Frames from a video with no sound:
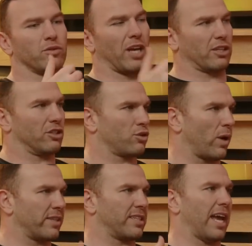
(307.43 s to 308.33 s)
section
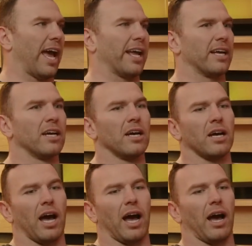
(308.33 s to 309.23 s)
28
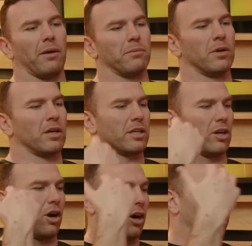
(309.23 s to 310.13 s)
um, you
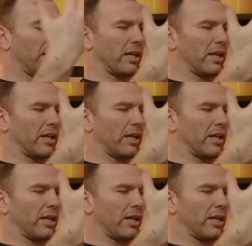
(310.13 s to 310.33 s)
know